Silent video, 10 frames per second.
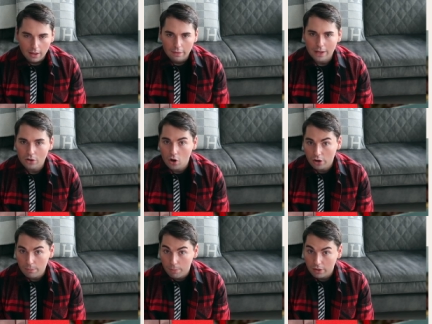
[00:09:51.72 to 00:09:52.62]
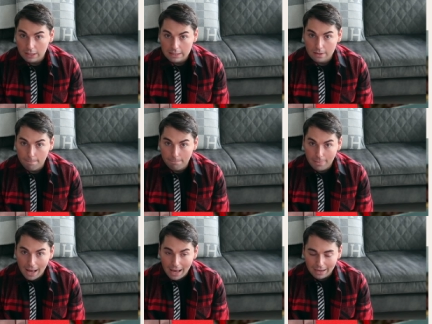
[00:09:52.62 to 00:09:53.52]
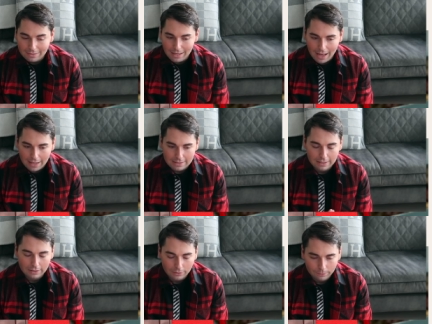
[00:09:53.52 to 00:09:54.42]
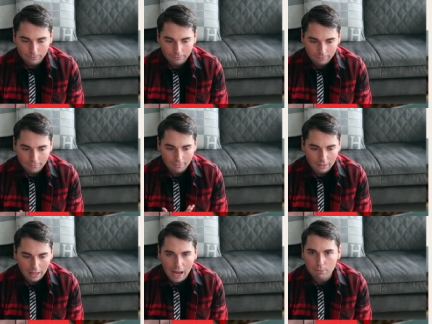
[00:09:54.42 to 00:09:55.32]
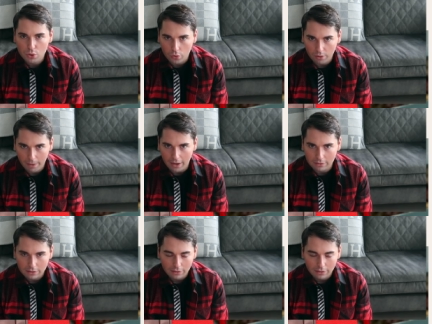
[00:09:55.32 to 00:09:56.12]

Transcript: Now the Garden Party is the bag that I'm torn about.